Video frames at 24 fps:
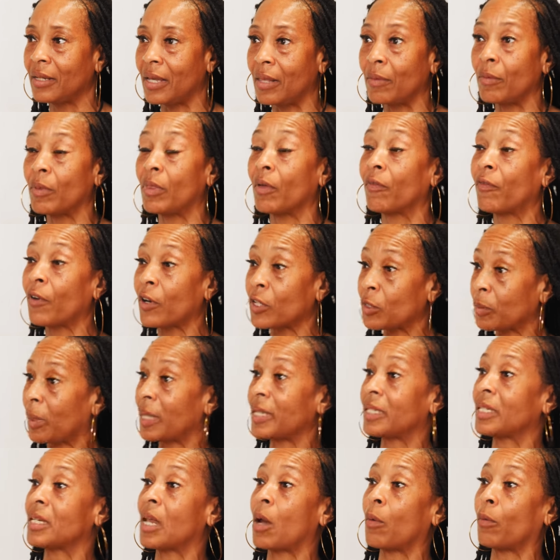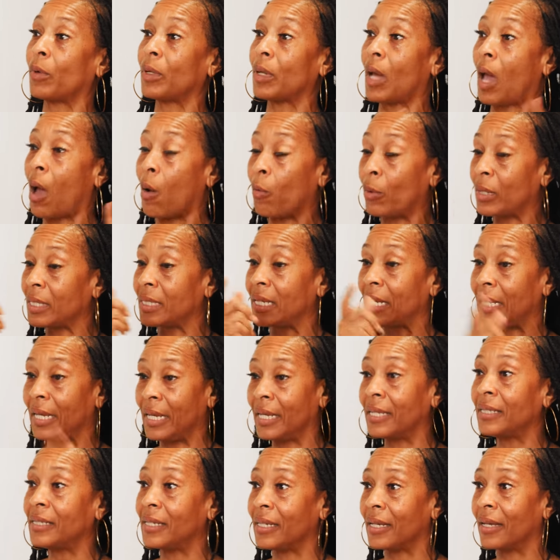And the first place I went to
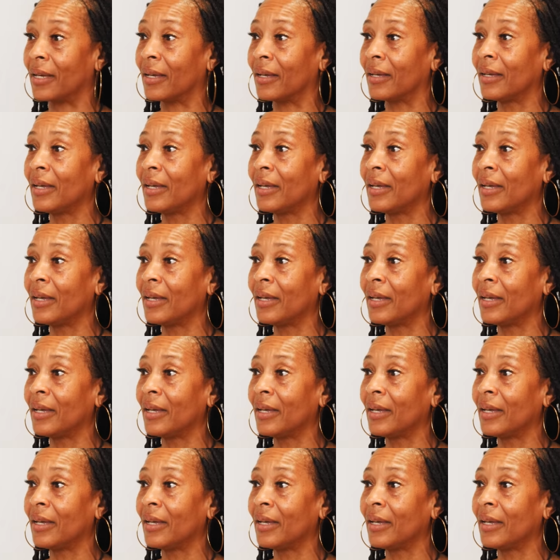India.